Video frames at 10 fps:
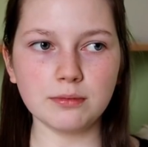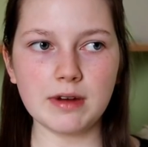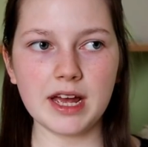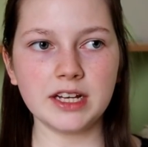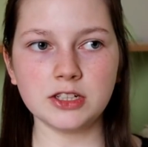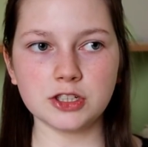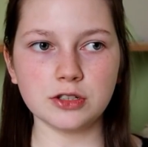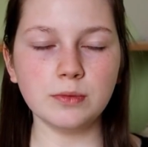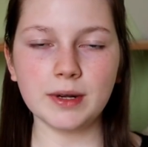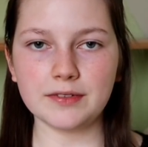May,
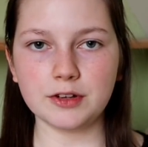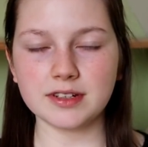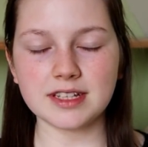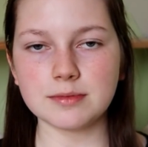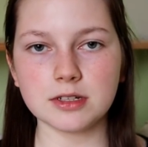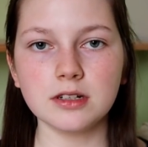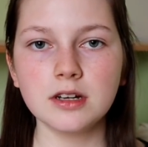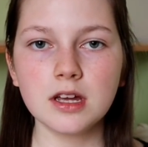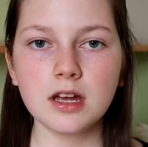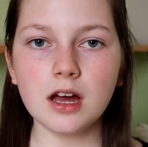June, whenever your exams are,
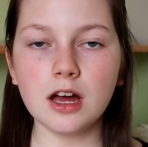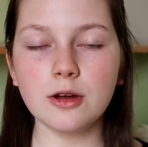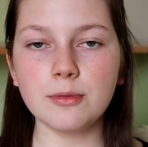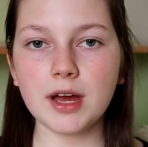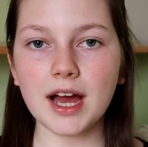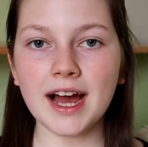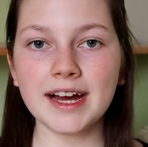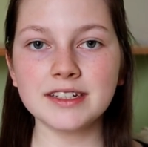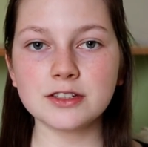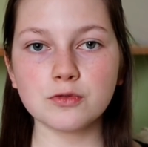
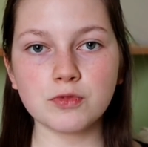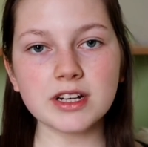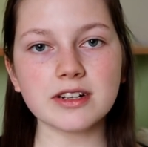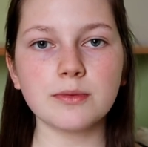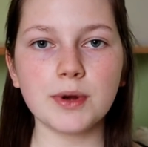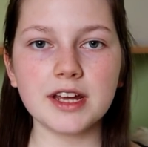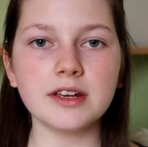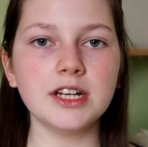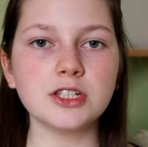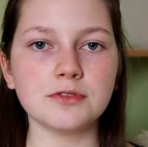and write down
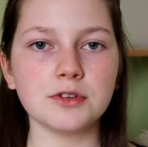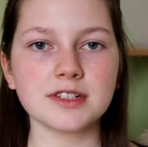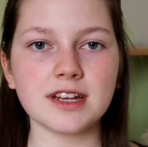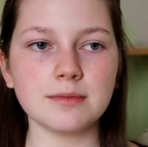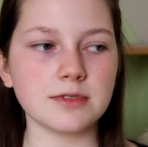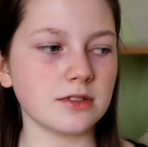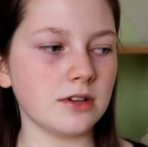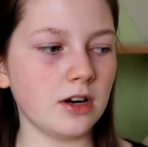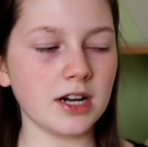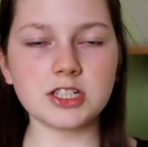where each of your exams
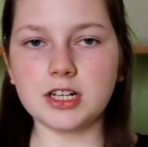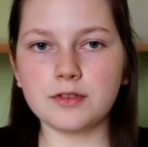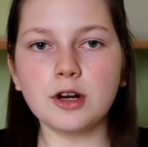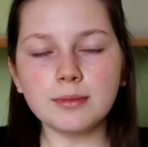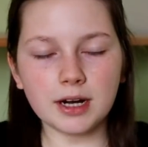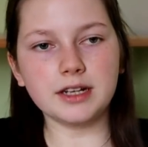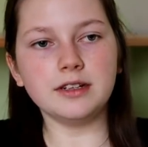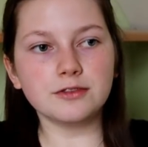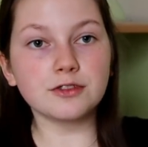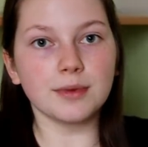are. Actually, I've got
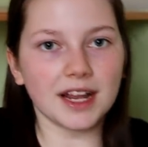mine from